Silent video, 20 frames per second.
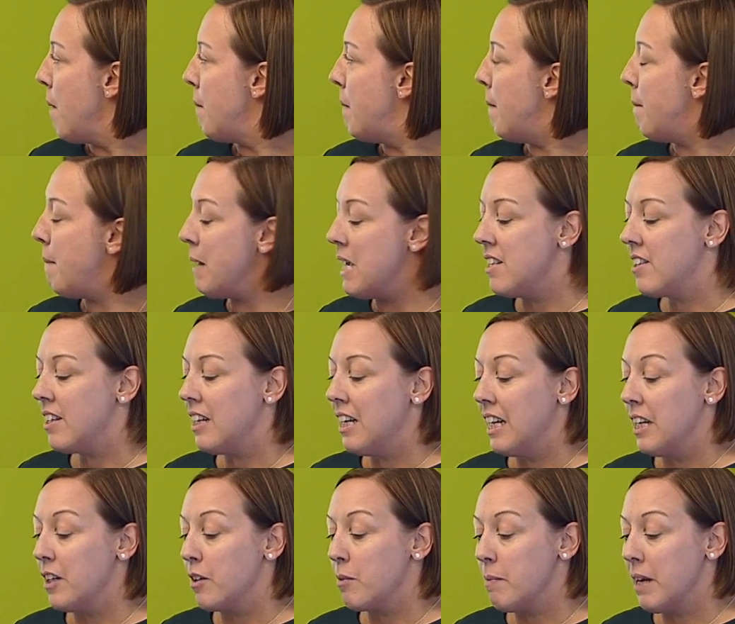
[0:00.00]
But
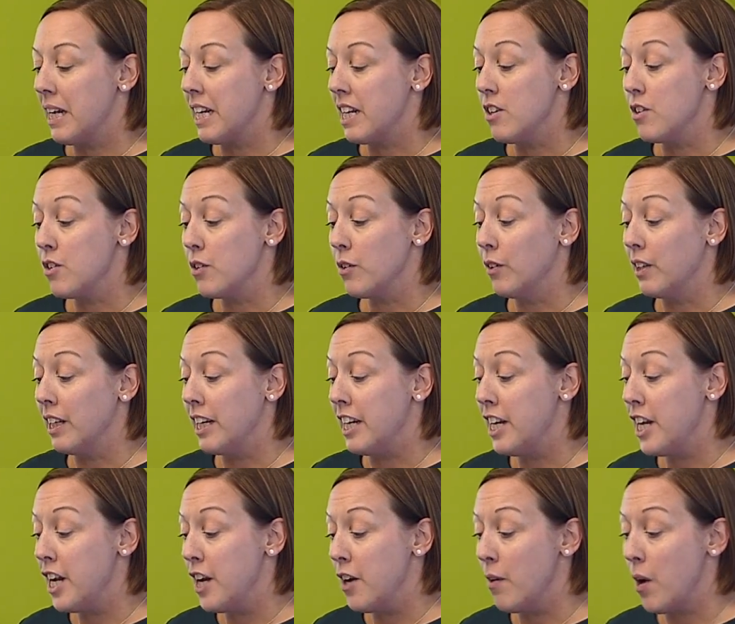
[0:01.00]
basically it's making sure that
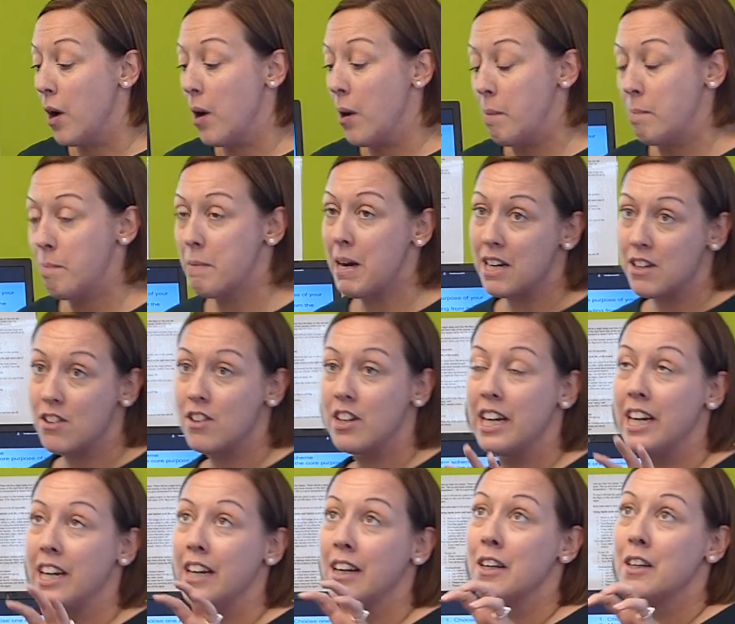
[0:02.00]
you are
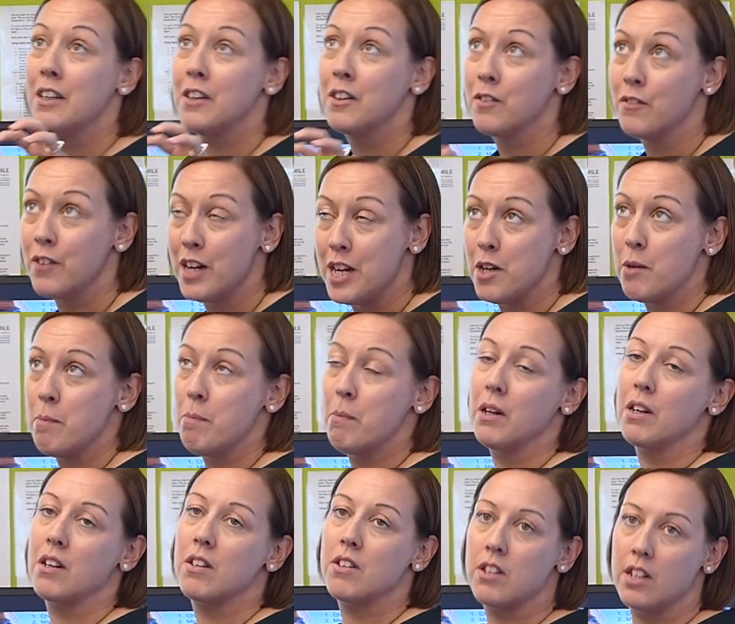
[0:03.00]
matching the reading
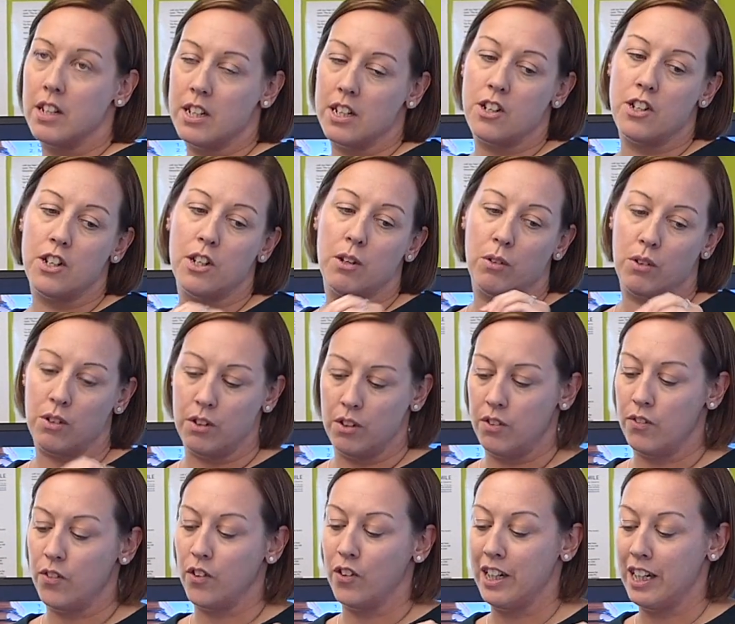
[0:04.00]
books to the
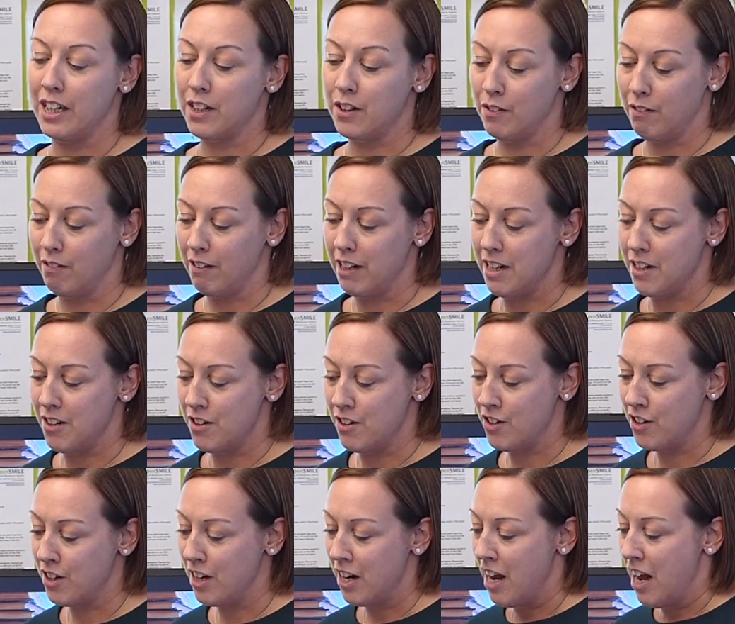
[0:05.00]
children's phonic
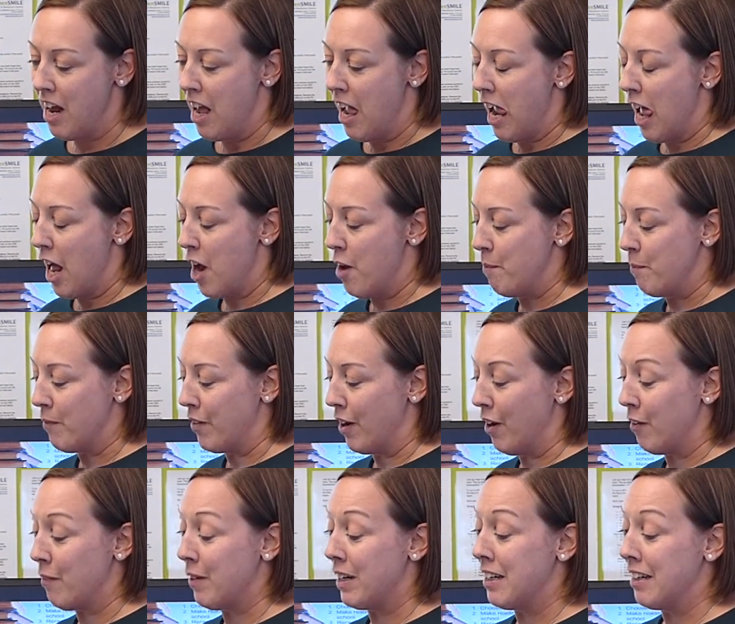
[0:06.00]
knowledge.
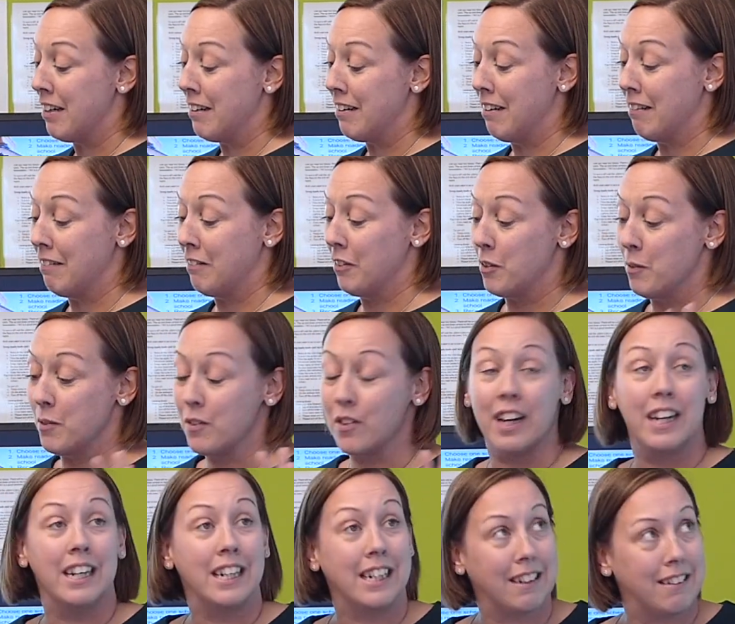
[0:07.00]
I went on some
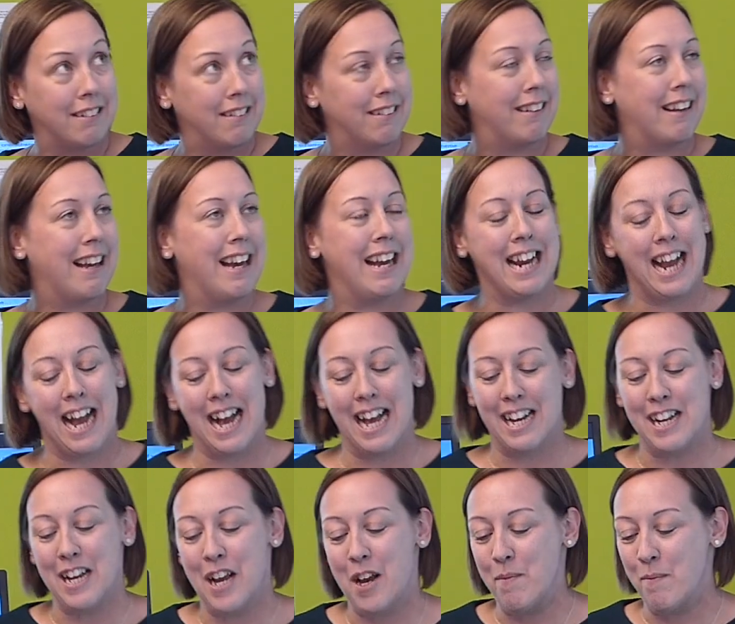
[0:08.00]
training yesterday,
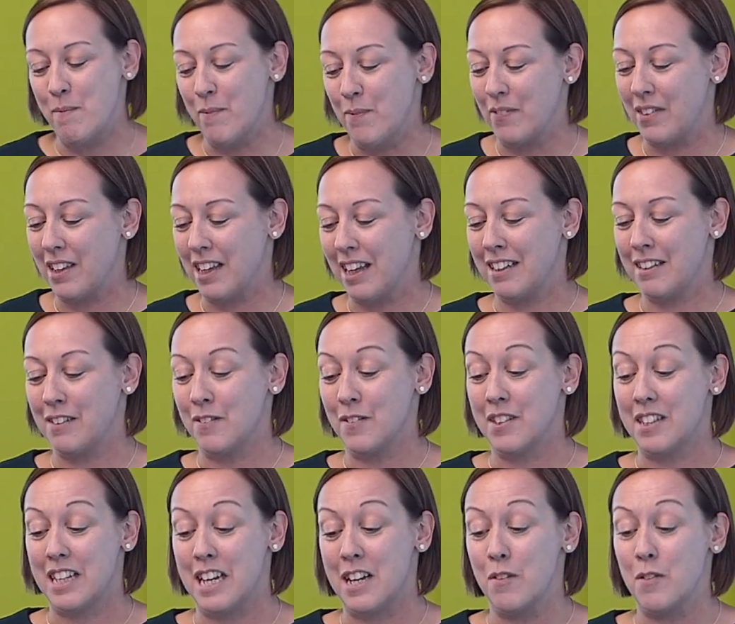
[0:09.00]
and
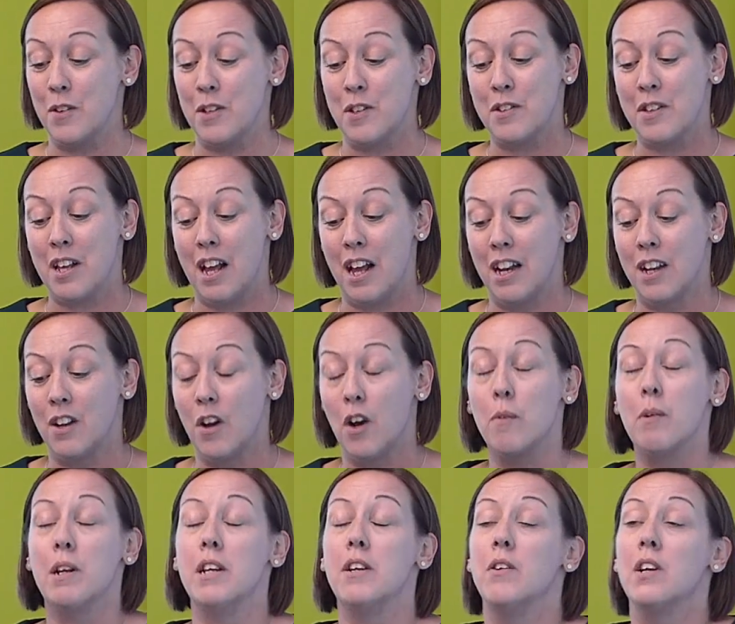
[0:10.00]
someone said it was
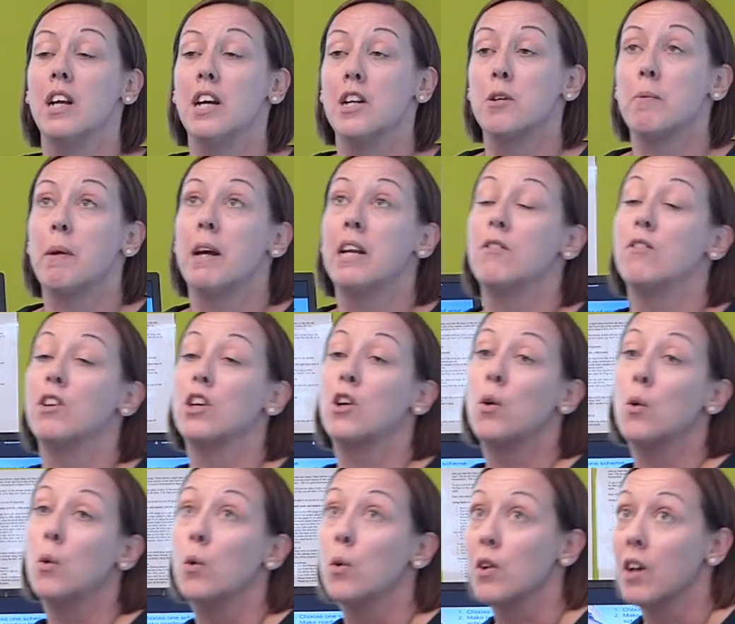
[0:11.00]
like when you learn to play the
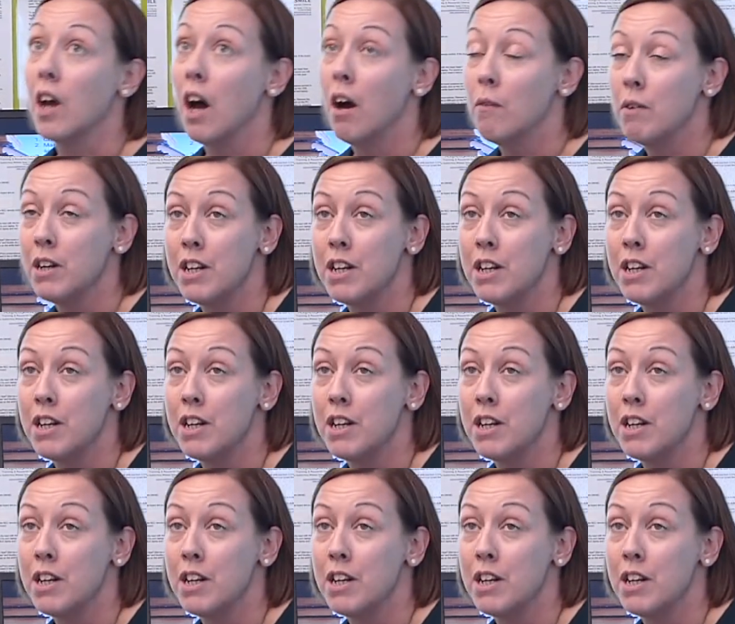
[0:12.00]
recorder.